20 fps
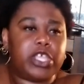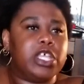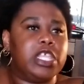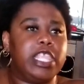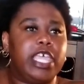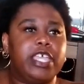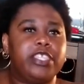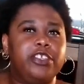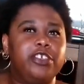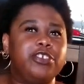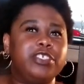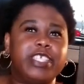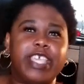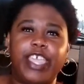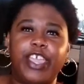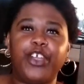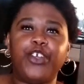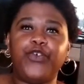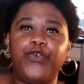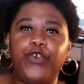collectors
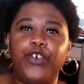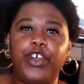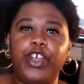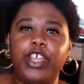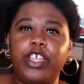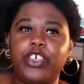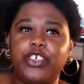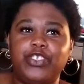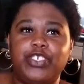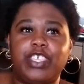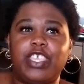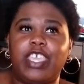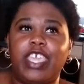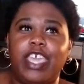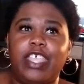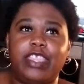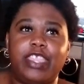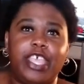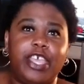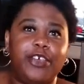care for because you can
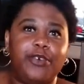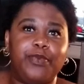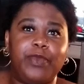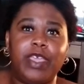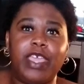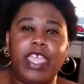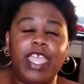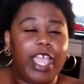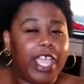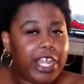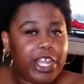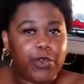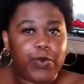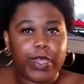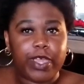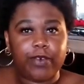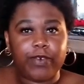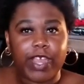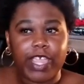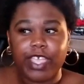get them
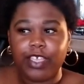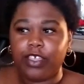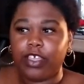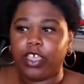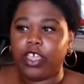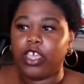anywhere, right?